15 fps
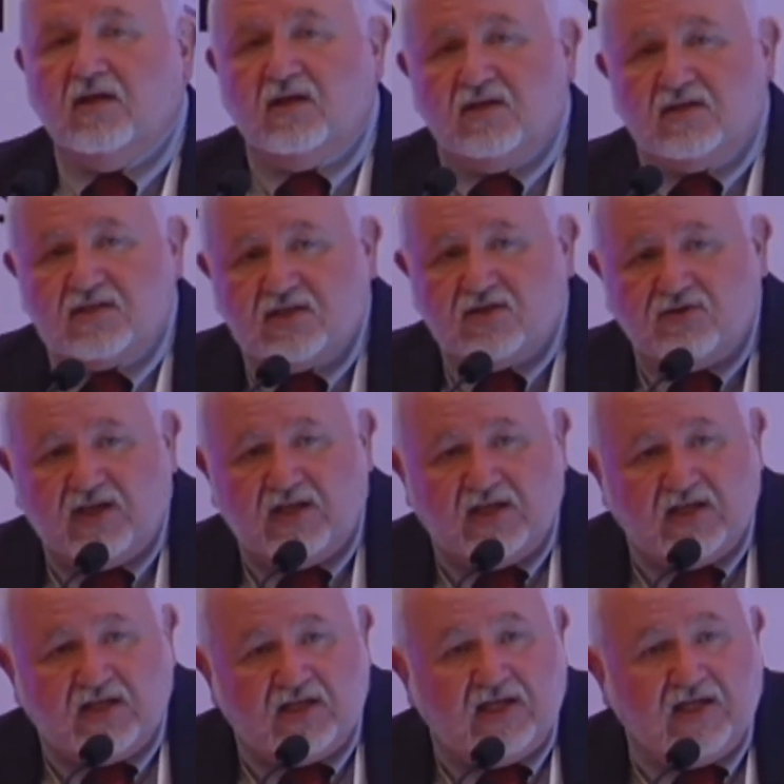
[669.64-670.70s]

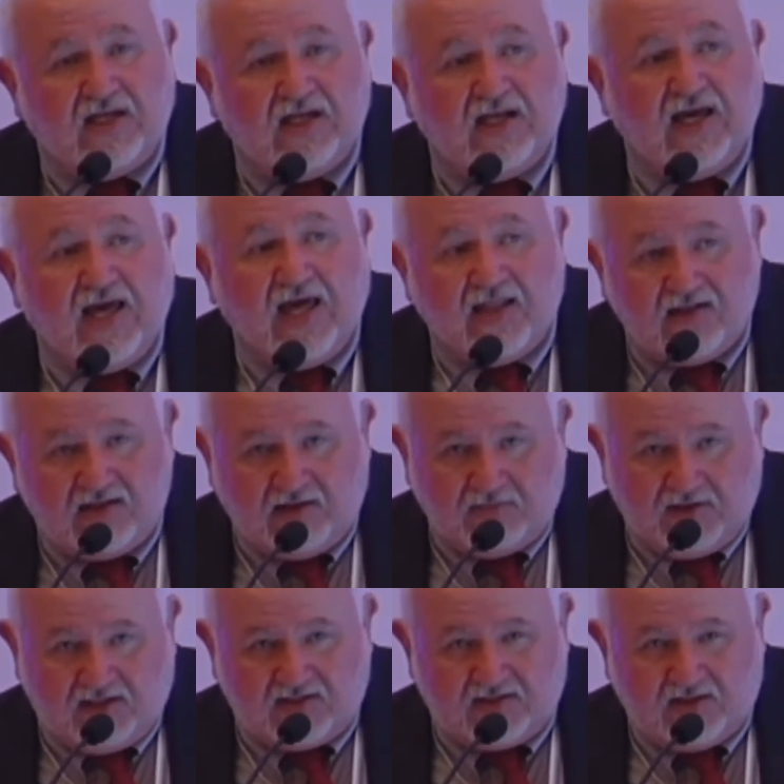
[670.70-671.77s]
screening in
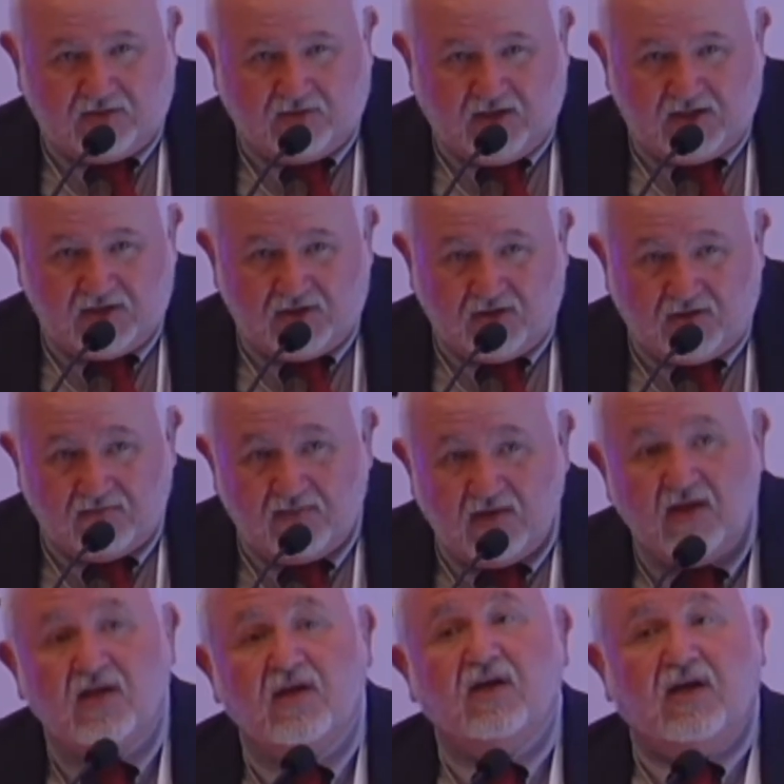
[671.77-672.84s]
endemic situation.
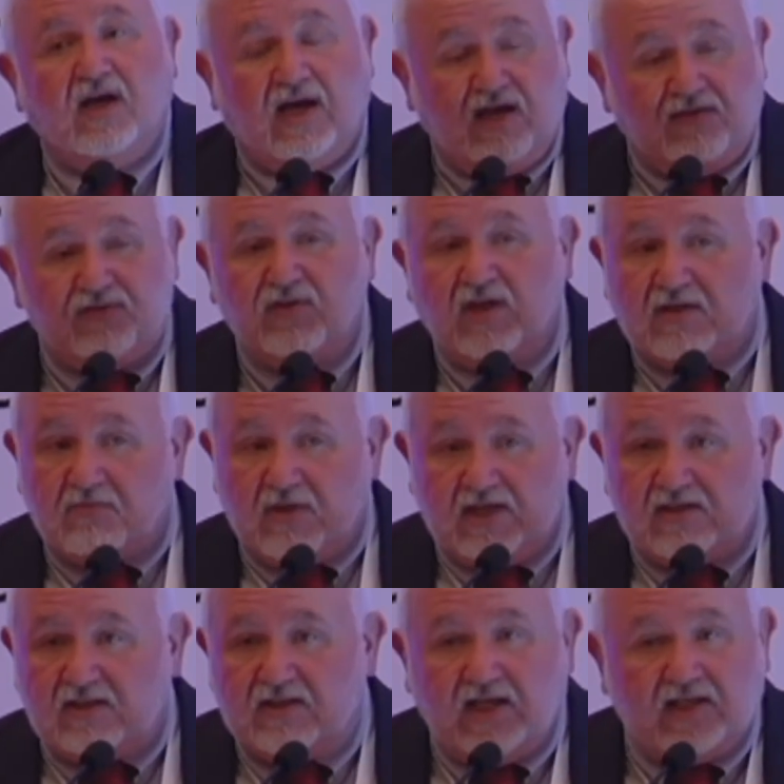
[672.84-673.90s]
I have to admit
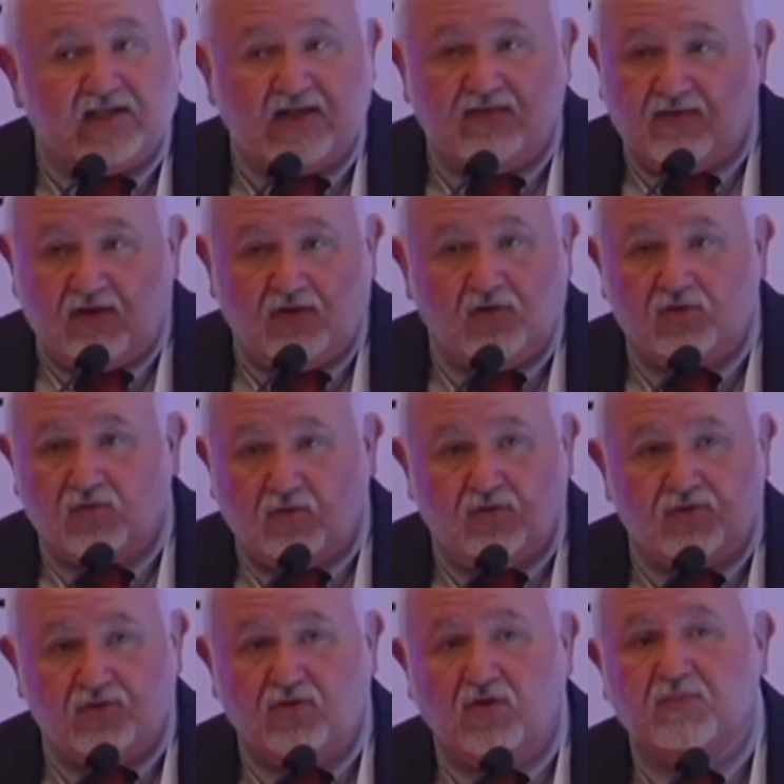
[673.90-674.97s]
that even not all
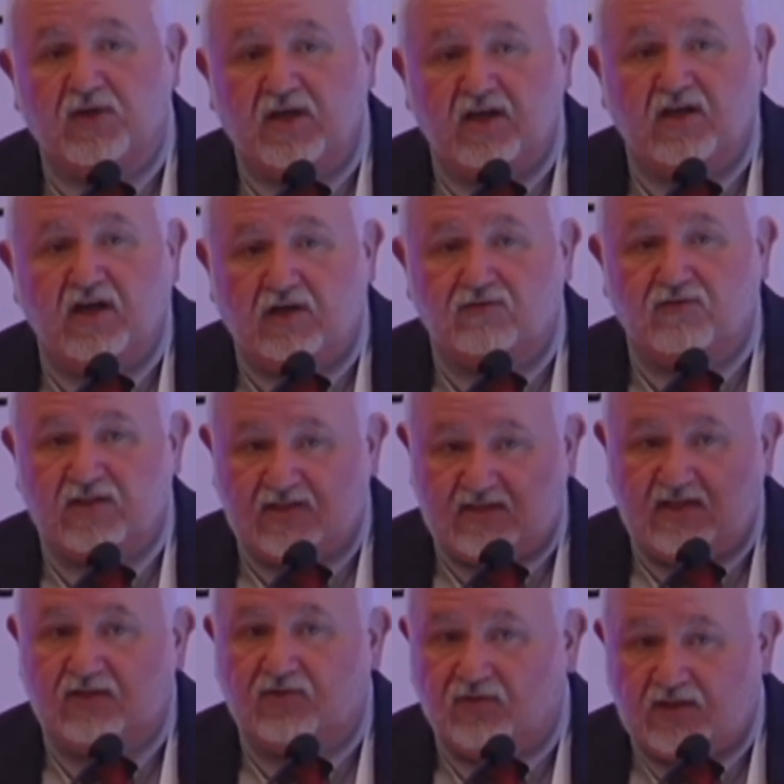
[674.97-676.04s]
European countries
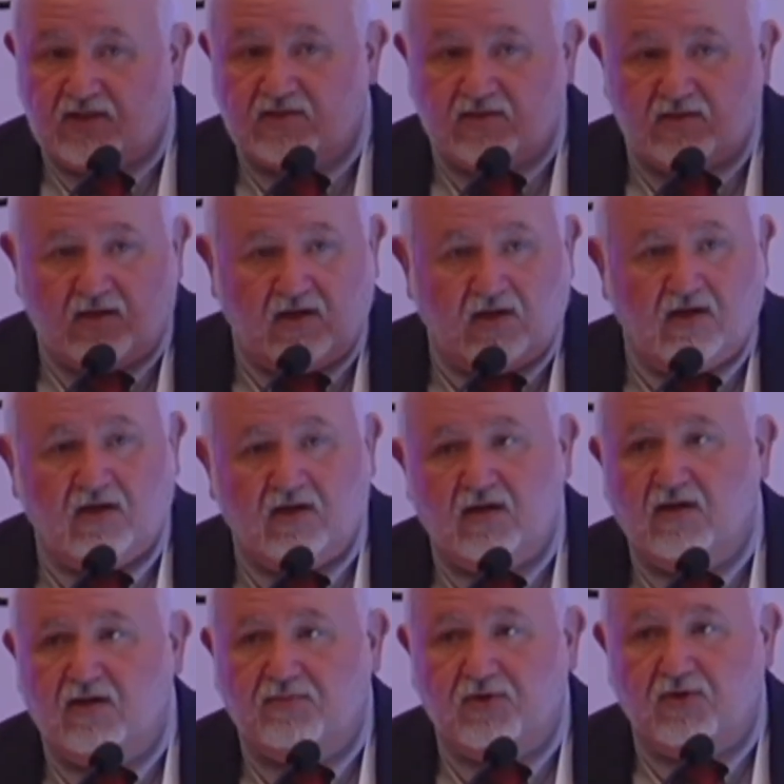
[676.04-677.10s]
stick to this
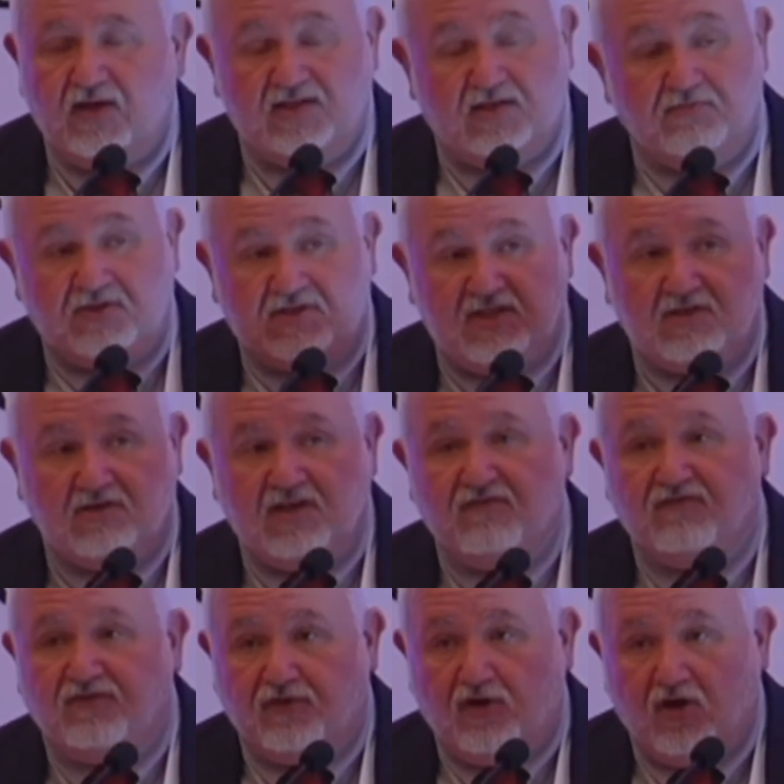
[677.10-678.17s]
progress, and particularly in
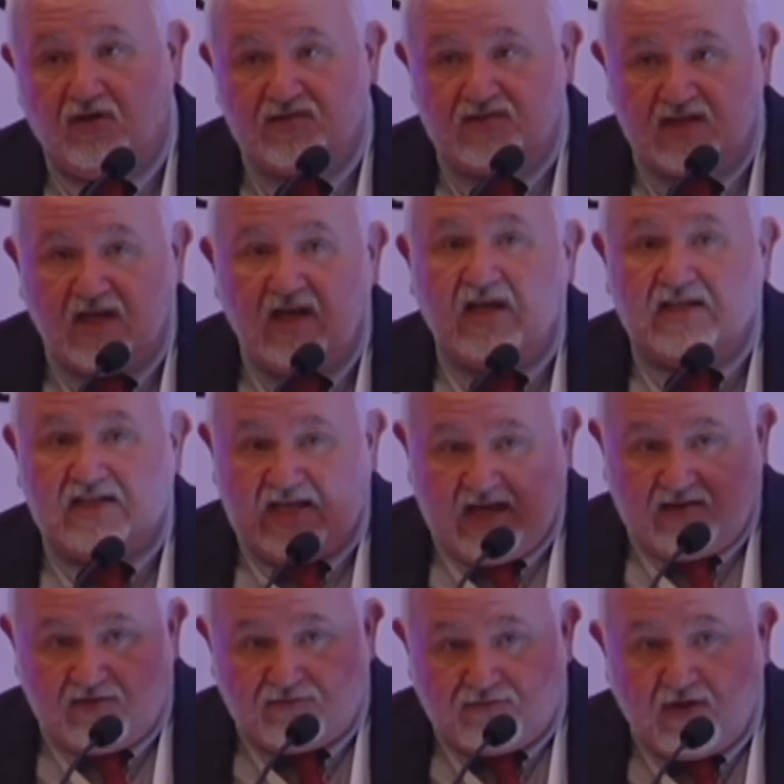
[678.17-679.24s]
France, they
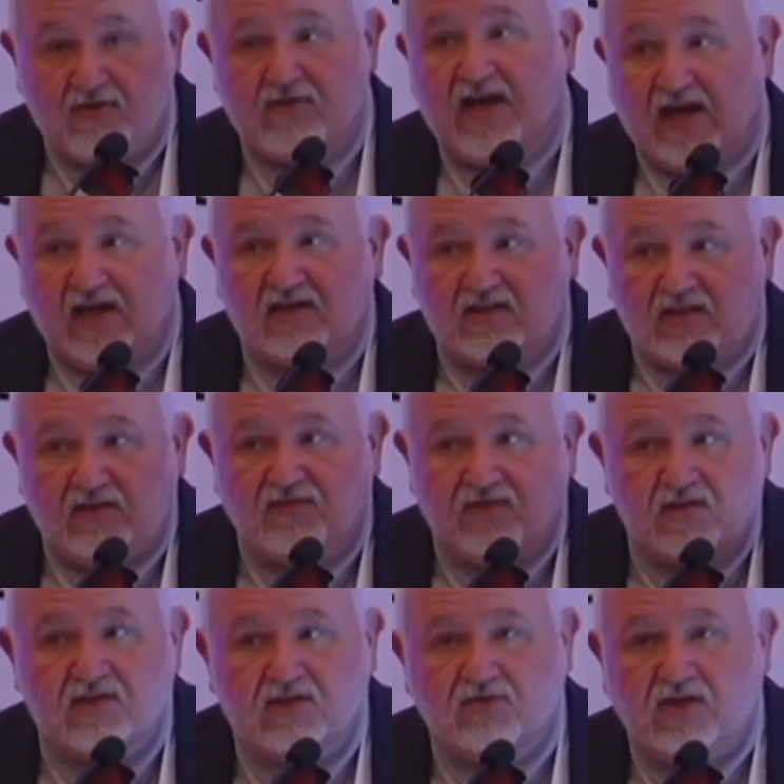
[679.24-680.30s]
have a very active
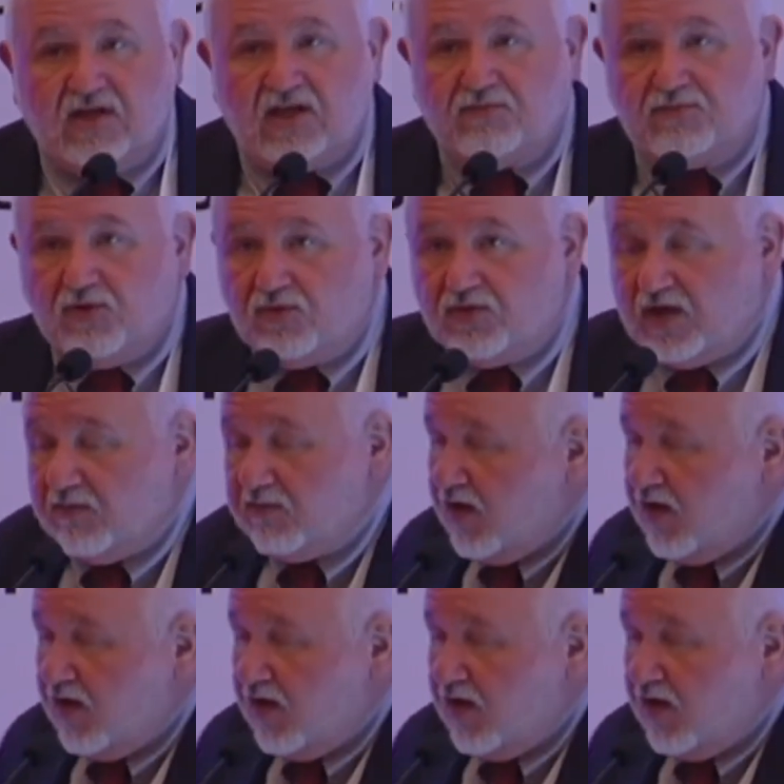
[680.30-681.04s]
screening program